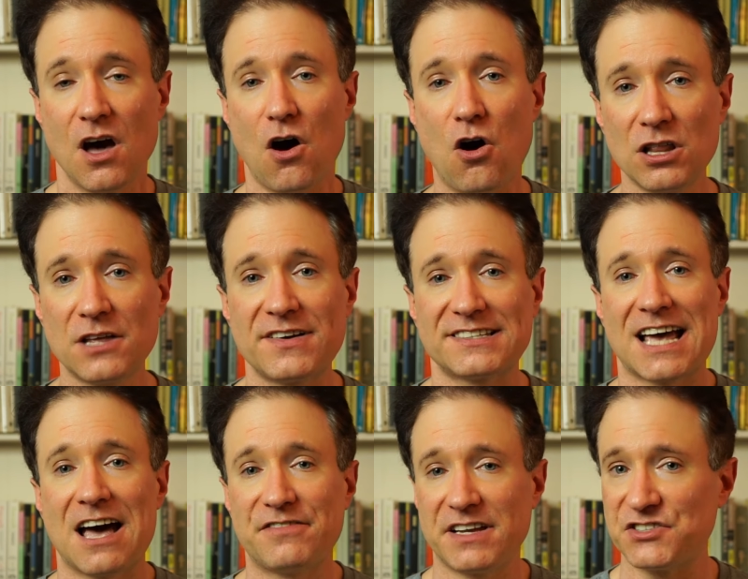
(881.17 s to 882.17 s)
All of us
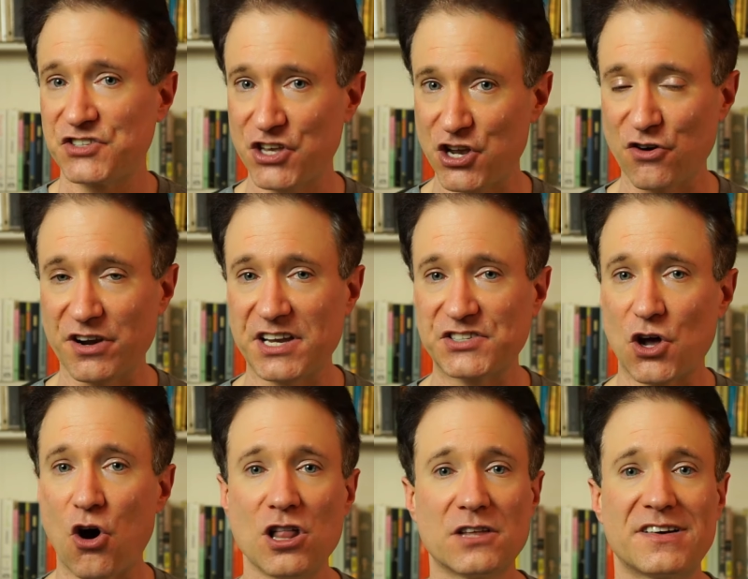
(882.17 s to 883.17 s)
have insecurities.
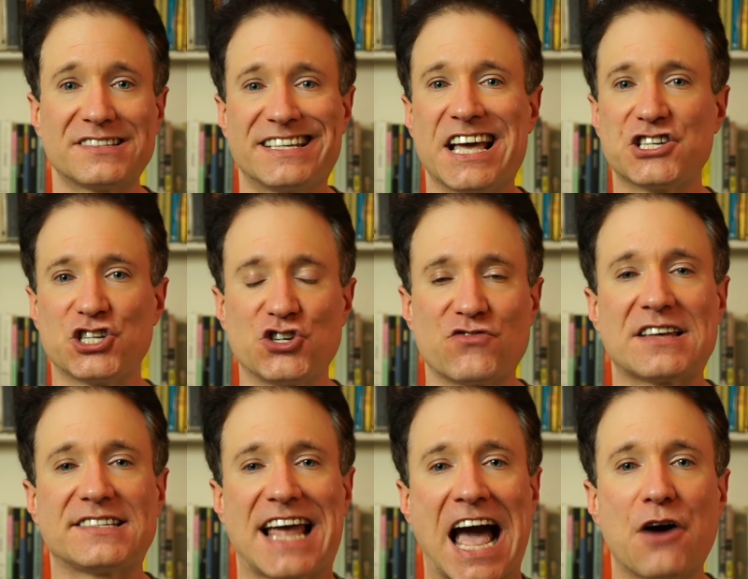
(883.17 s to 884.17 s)
All of us get
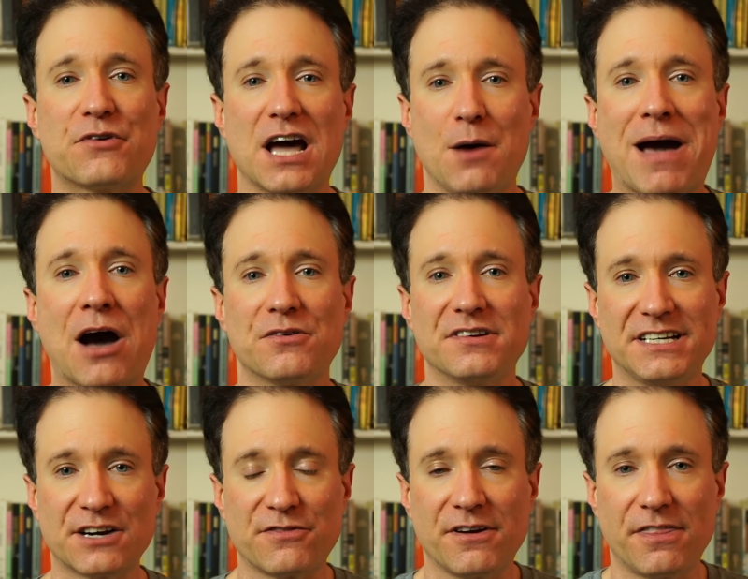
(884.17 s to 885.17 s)
stressed out about
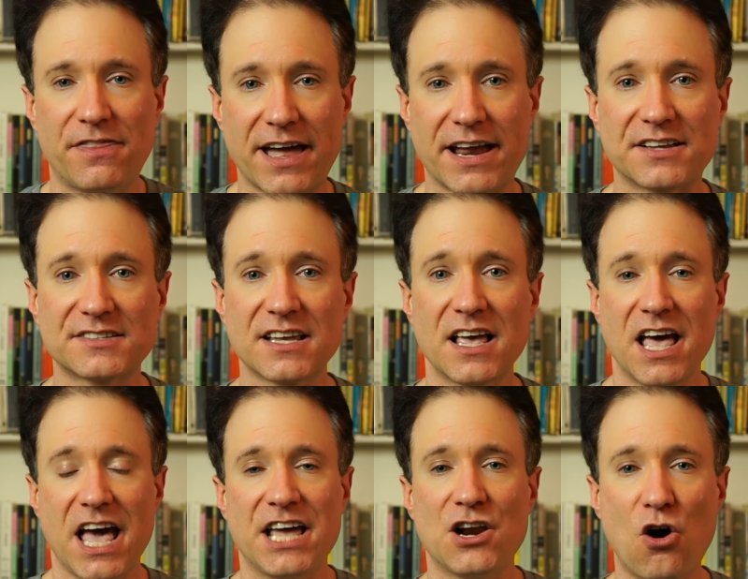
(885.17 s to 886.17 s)
different things.
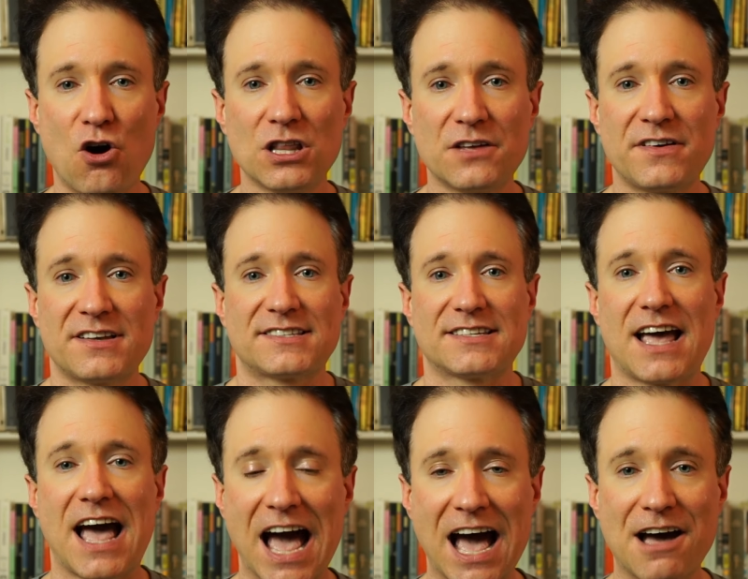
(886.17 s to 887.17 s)
And all of us
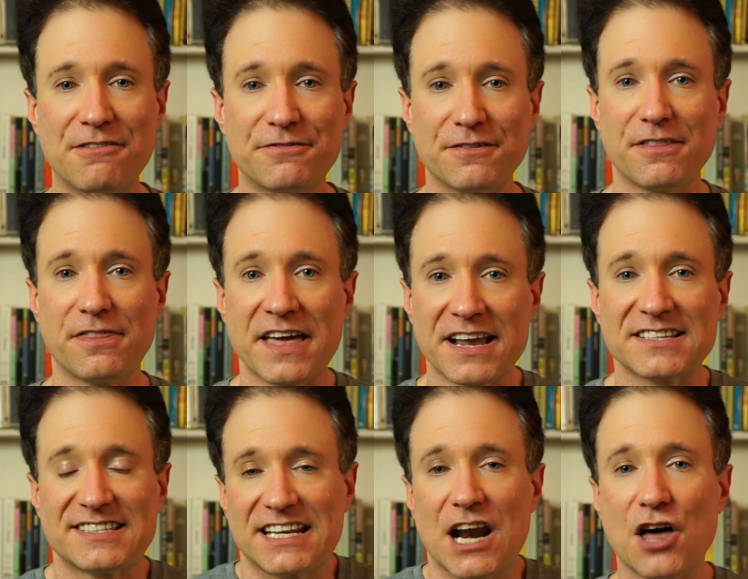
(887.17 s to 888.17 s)
have
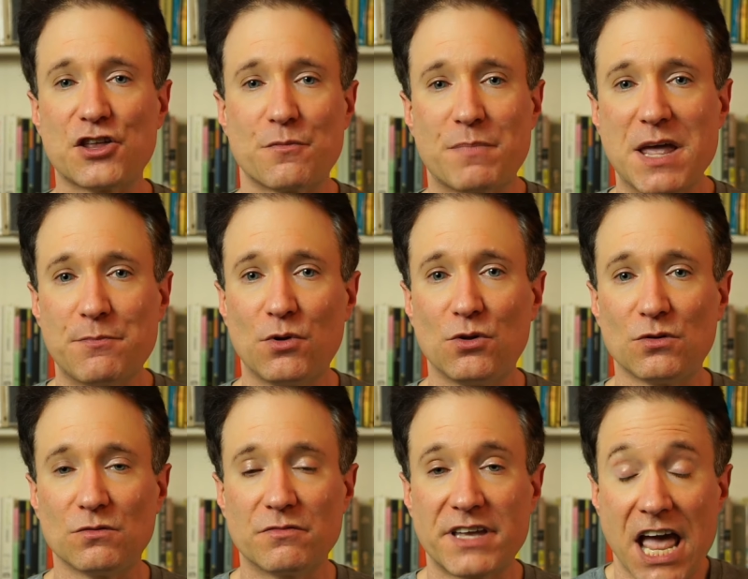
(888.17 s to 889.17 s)
things that other
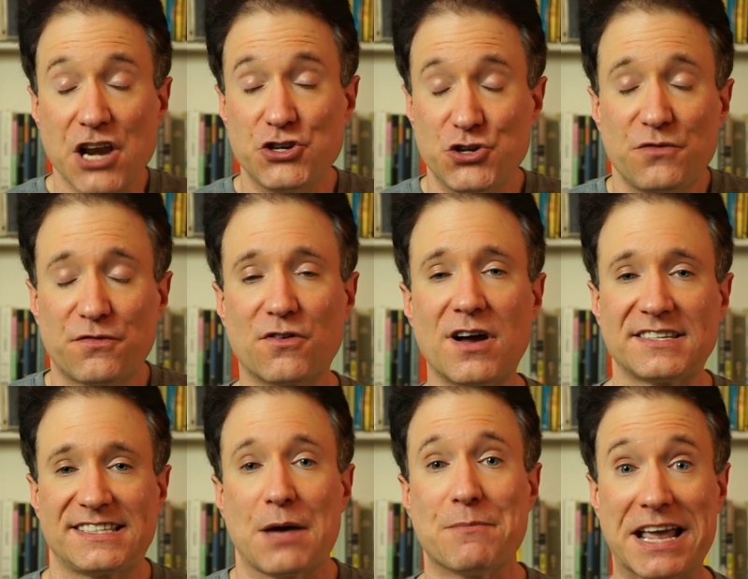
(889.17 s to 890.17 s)
people can do for us
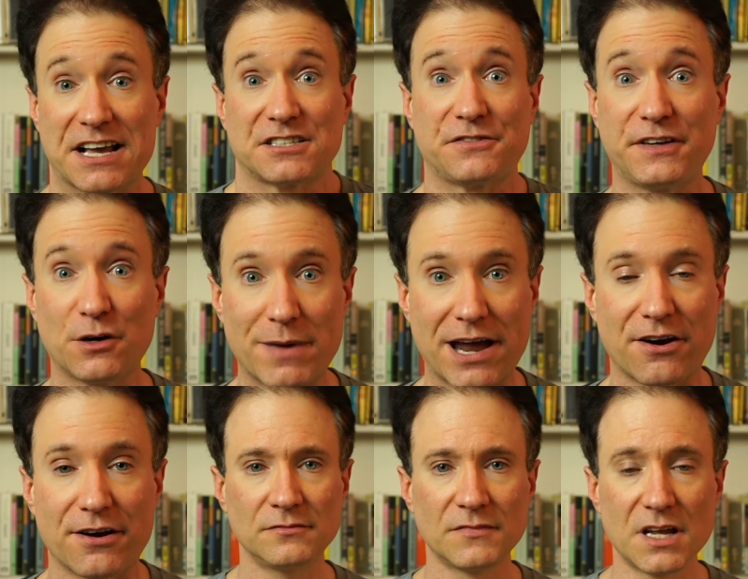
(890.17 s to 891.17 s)
that make us feel
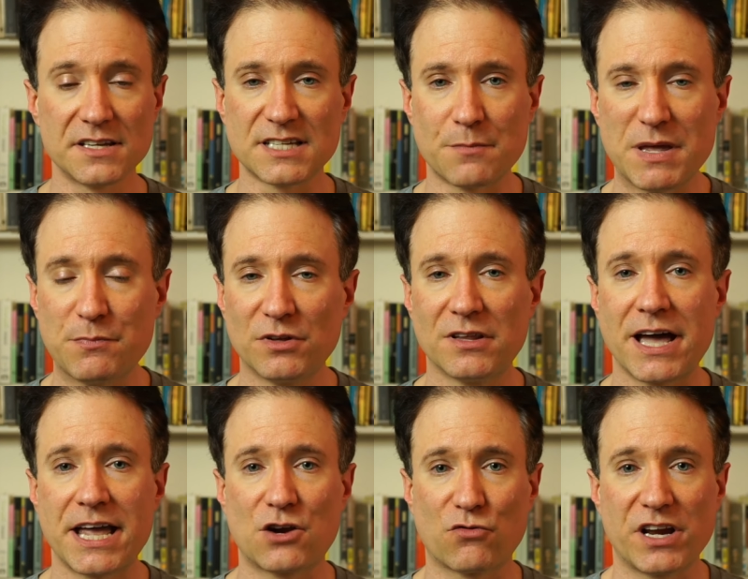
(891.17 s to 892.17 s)
better. Some people
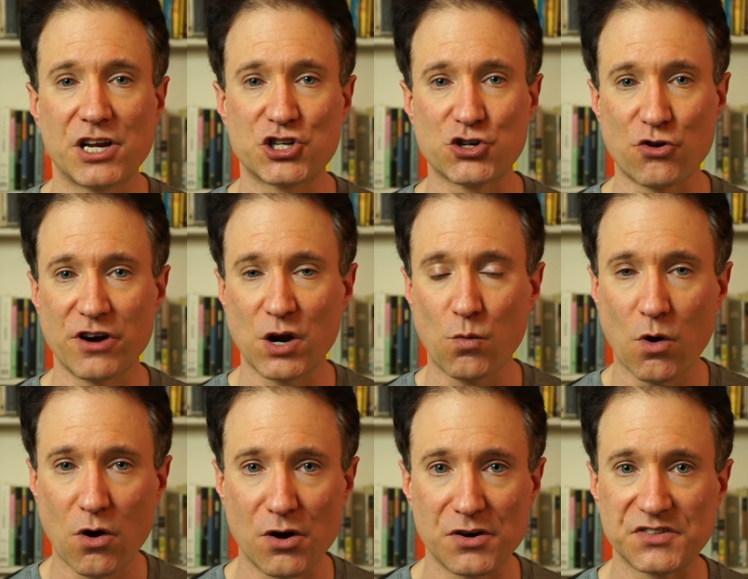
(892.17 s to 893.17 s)
like reassuring
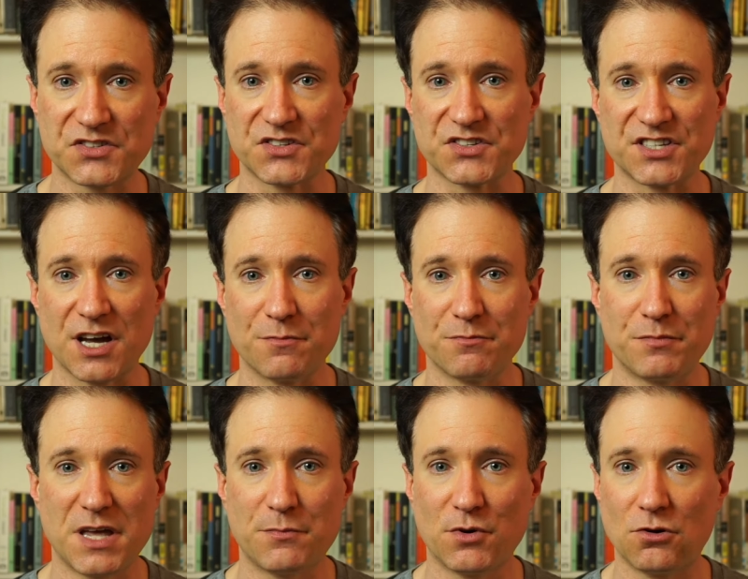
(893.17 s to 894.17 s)
words. Some
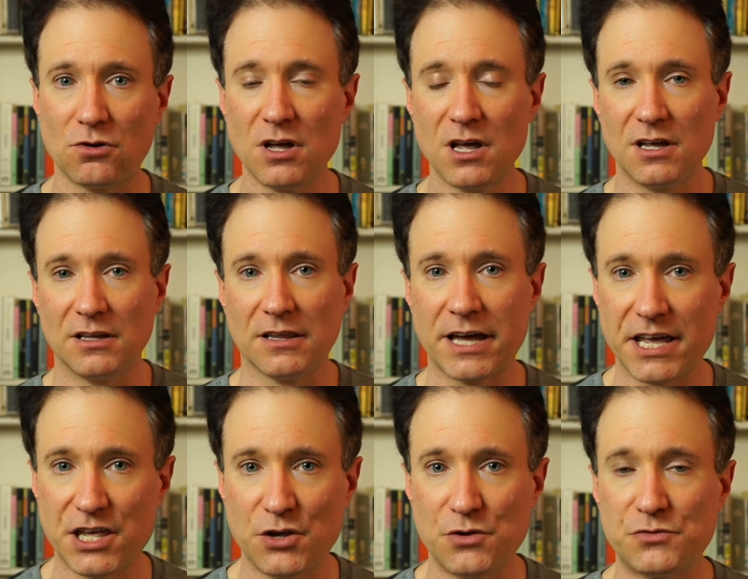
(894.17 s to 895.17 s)
people
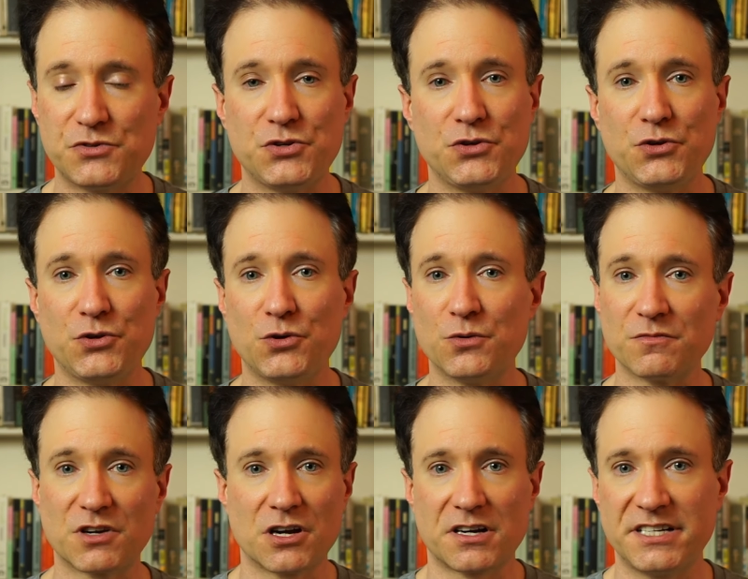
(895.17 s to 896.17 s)
like you to
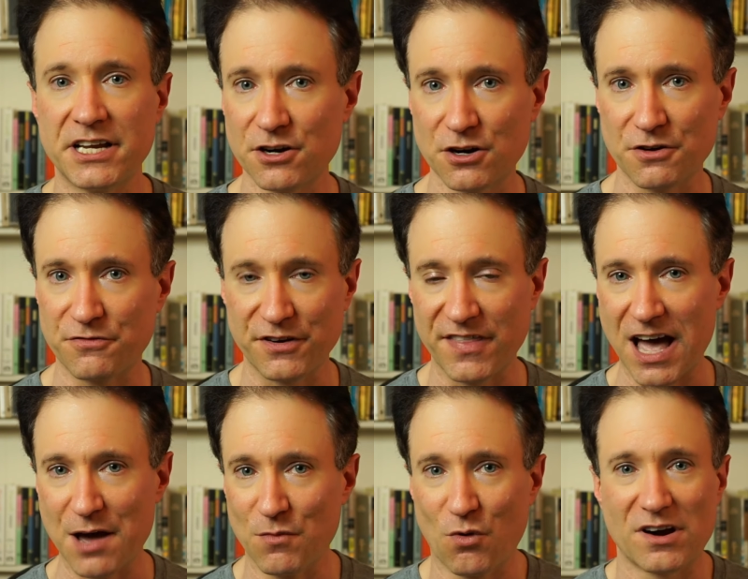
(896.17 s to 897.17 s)
cook dinner for
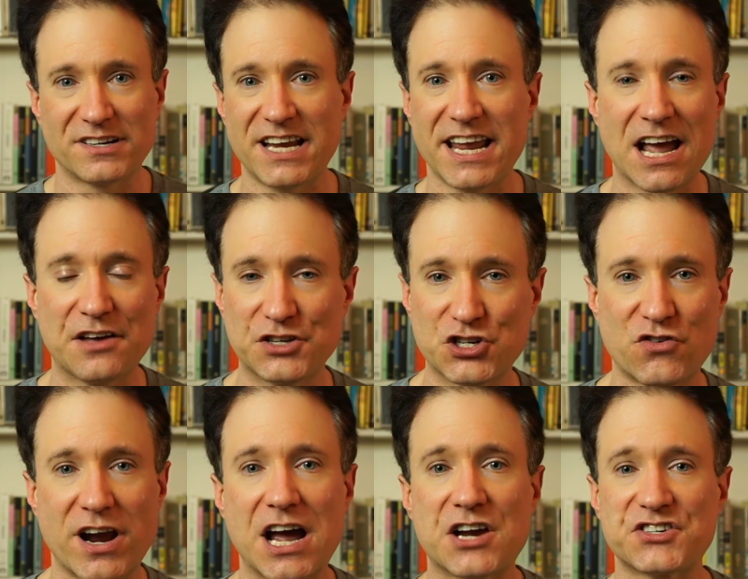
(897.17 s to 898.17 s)
them or take out the
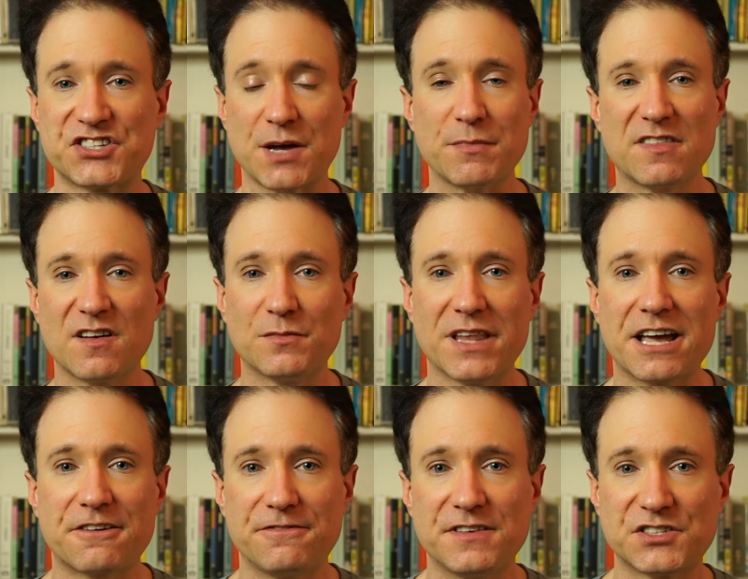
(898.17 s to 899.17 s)
trash. Some of them
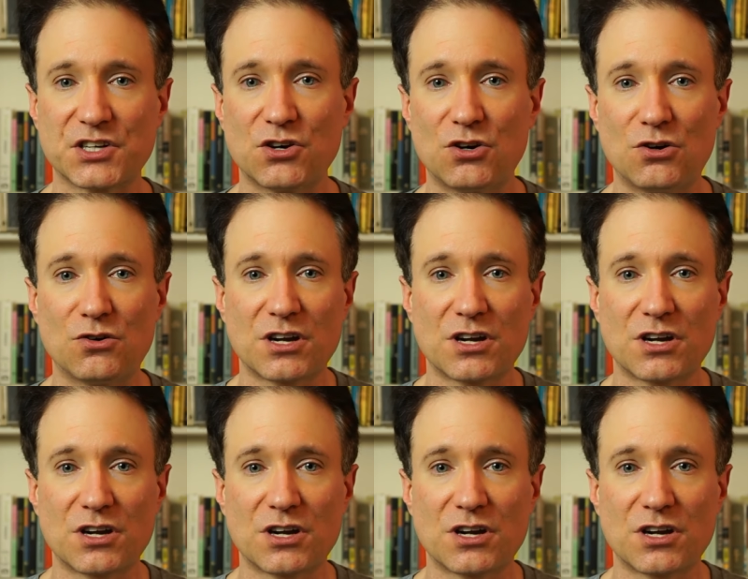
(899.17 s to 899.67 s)
like physical